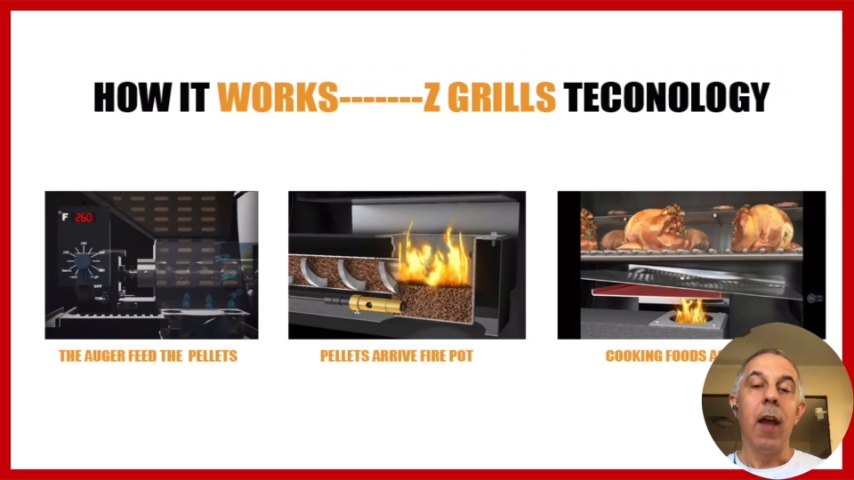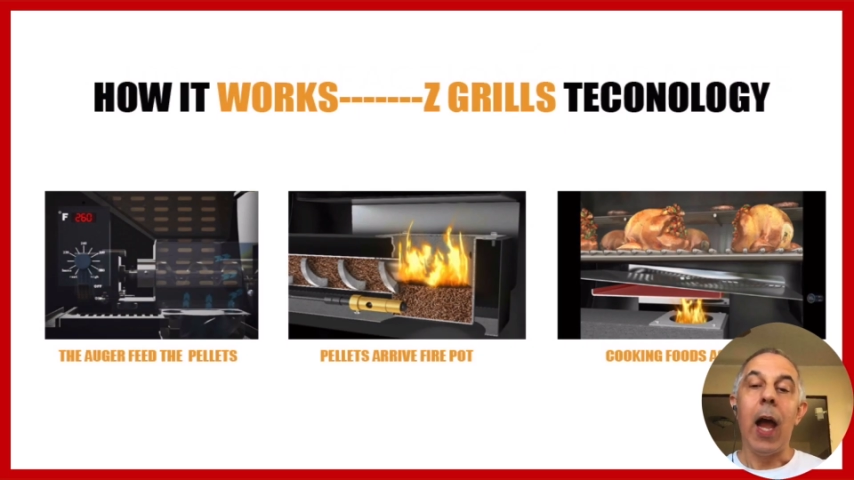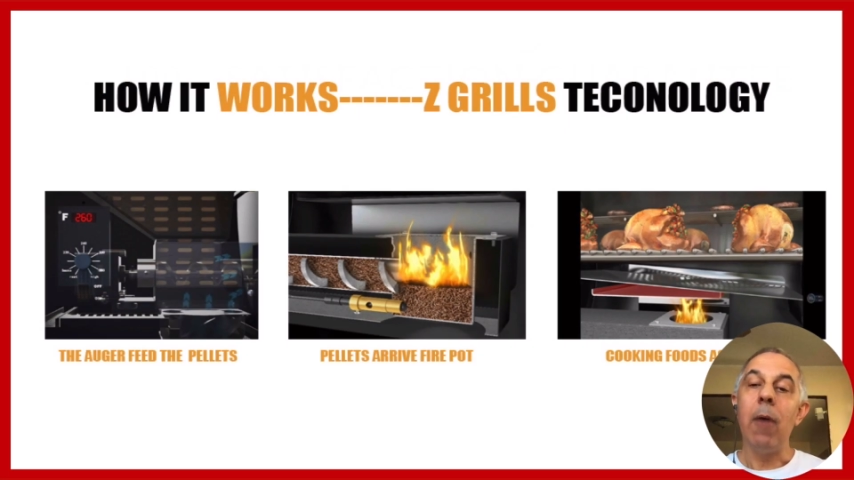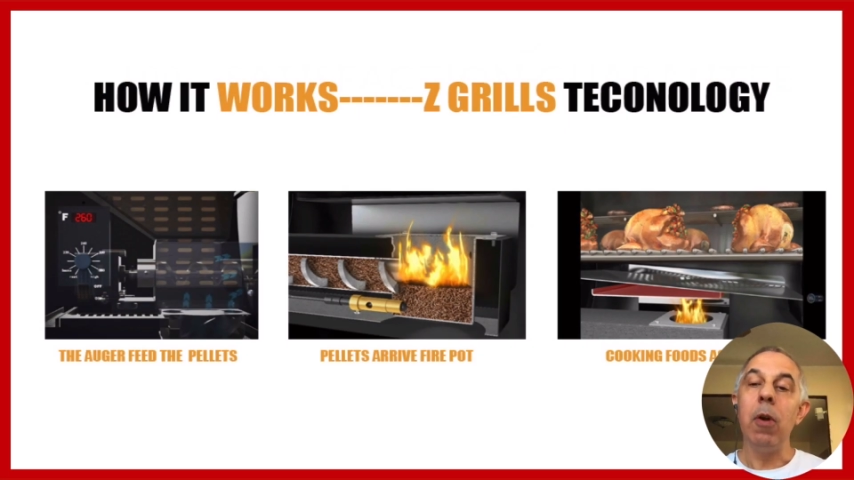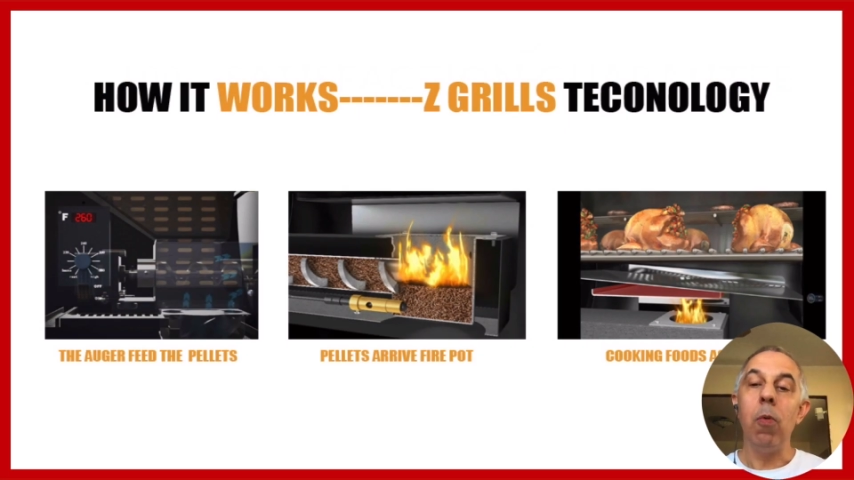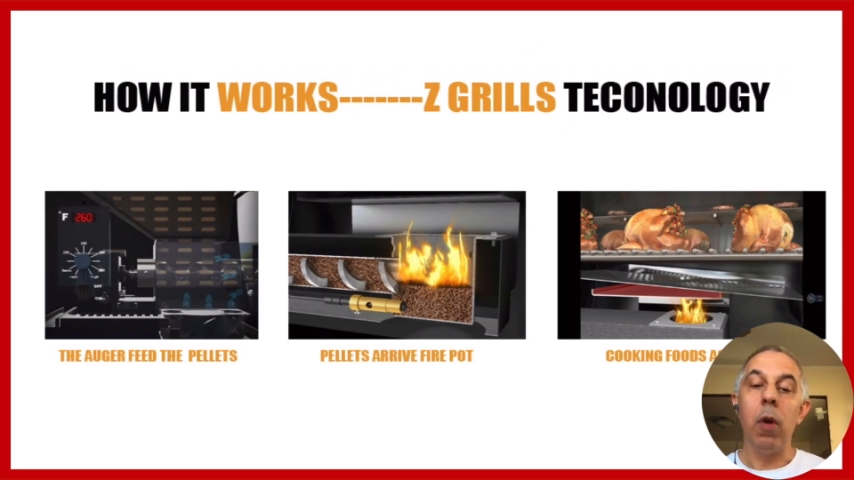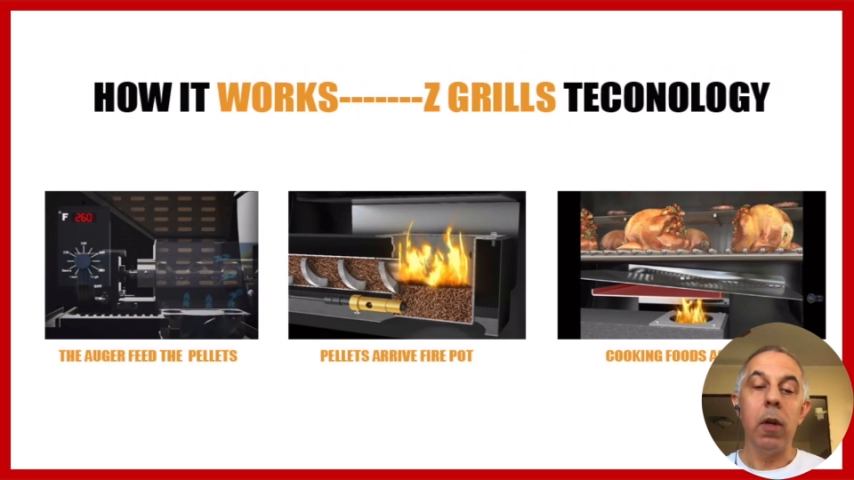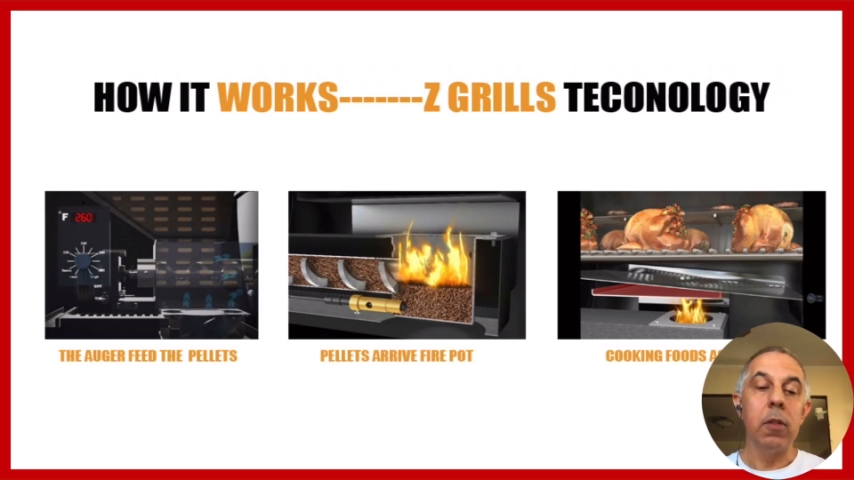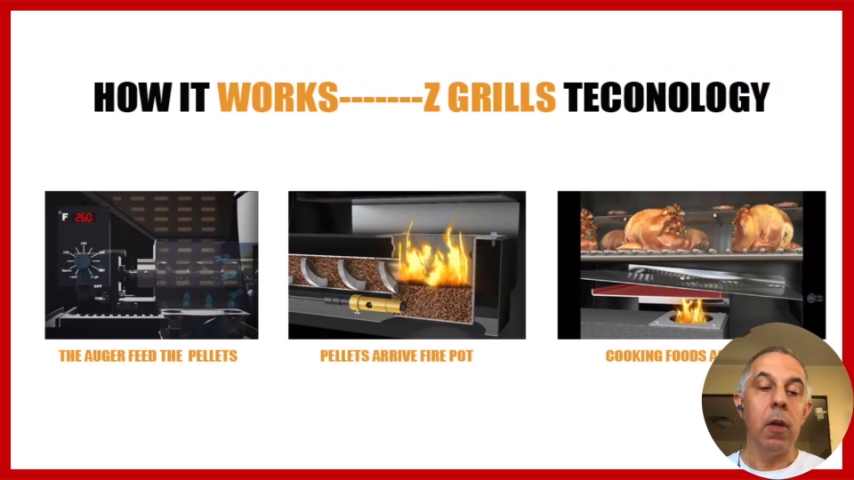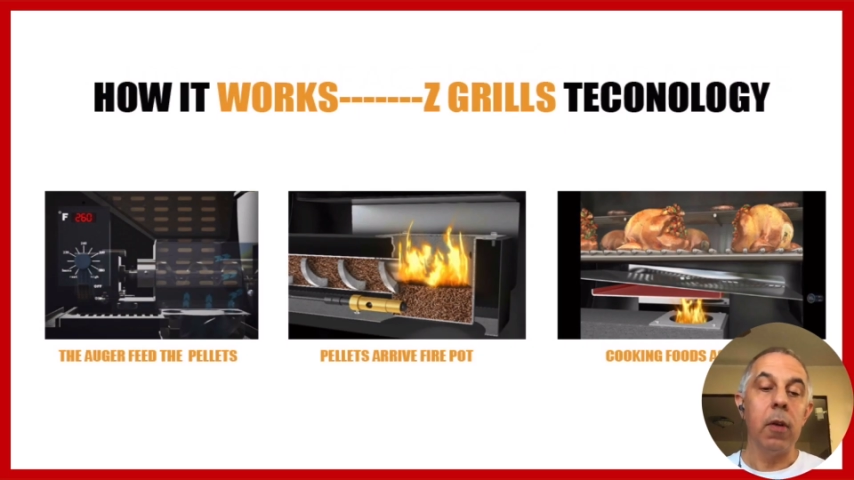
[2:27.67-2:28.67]
How it
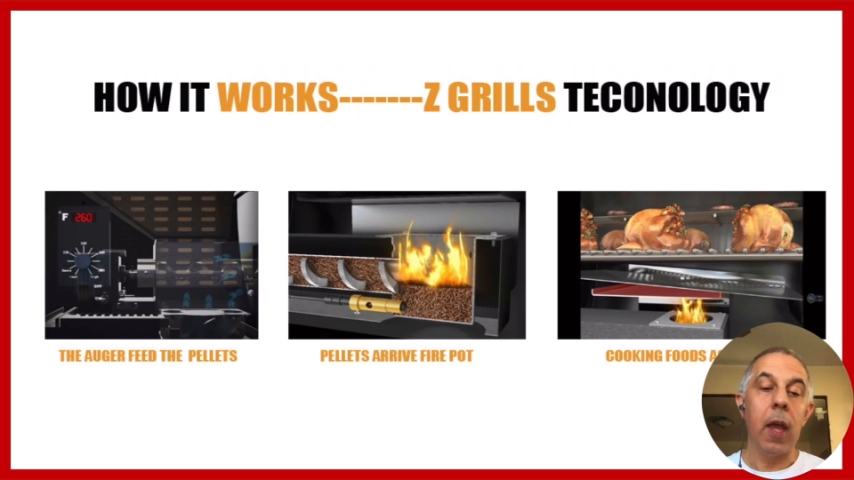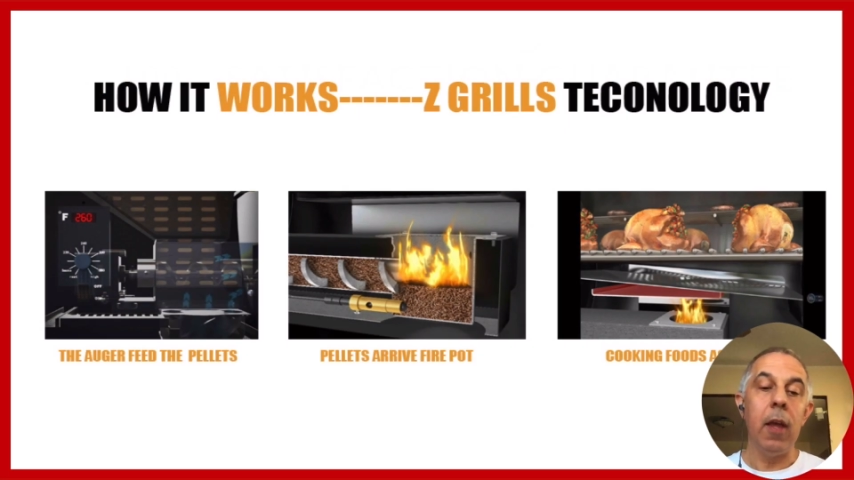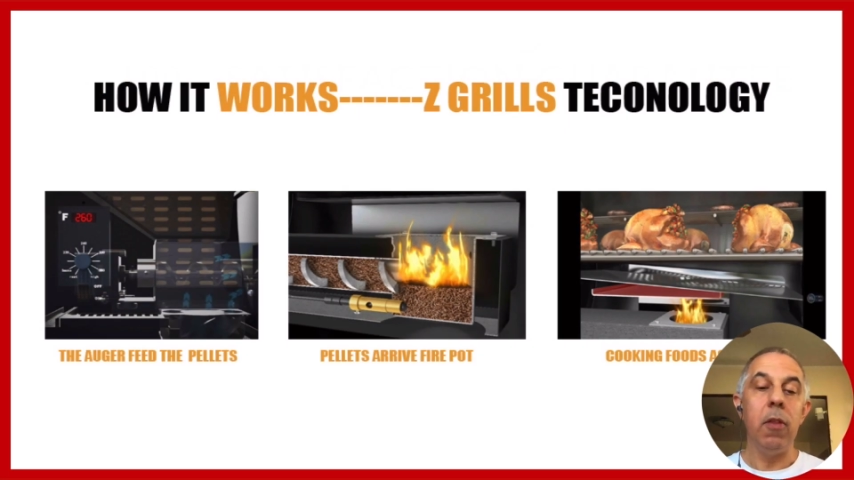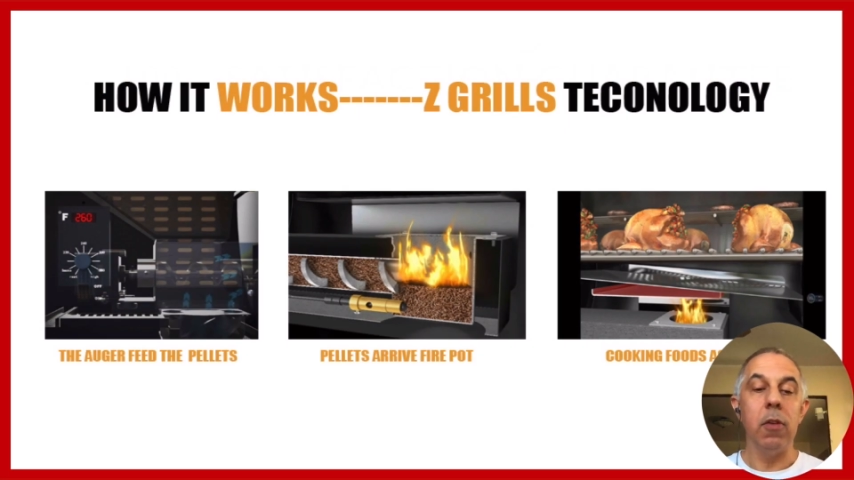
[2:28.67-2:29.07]
works, okay?